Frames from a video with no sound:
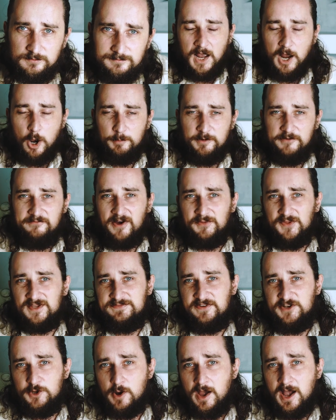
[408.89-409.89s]
I hope you found this
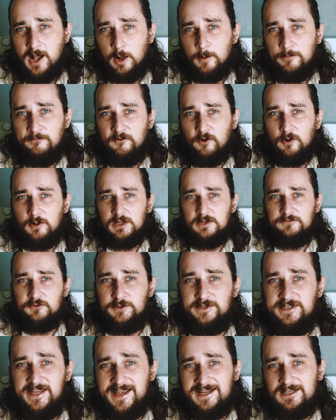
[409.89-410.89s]
video helpful. If you
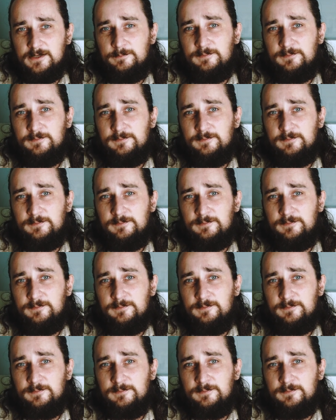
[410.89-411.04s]
did,